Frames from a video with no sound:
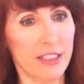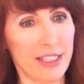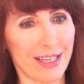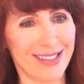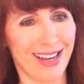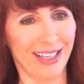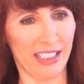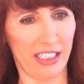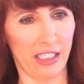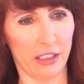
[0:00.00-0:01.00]

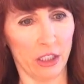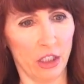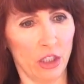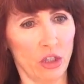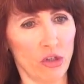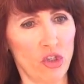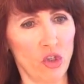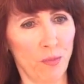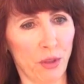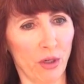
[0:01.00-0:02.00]
sextiling it,
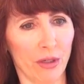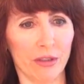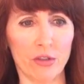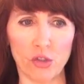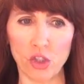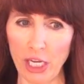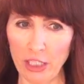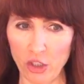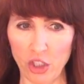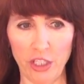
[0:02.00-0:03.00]
Jupiter
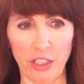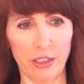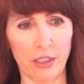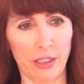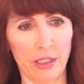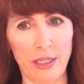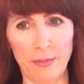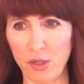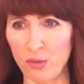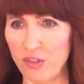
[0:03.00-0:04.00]
challenging it,
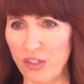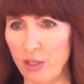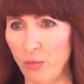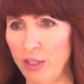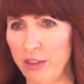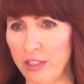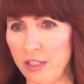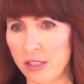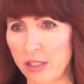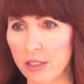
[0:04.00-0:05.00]
Neptune sitting with
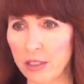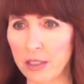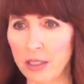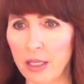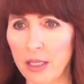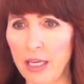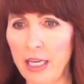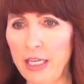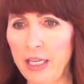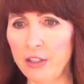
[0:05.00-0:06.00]
it.
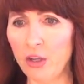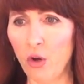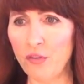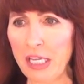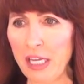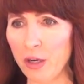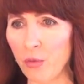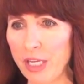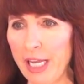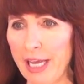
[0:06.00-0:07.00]
And over
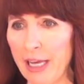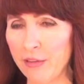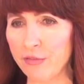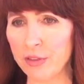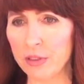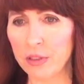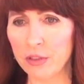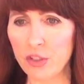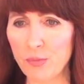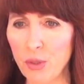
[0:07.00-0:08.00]
here we have
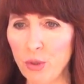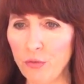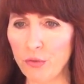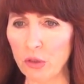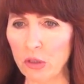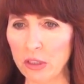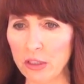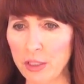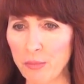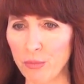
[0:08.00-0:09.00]
this beautiful
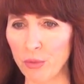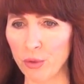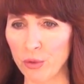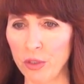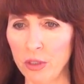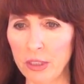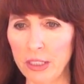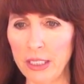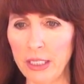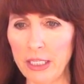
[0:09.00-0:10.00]
Libra moon
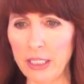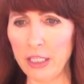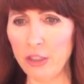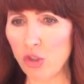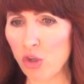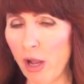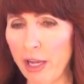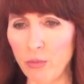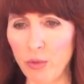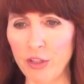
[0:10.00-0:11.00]
in
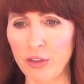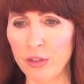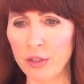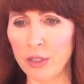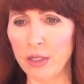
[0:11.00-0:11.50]
trine with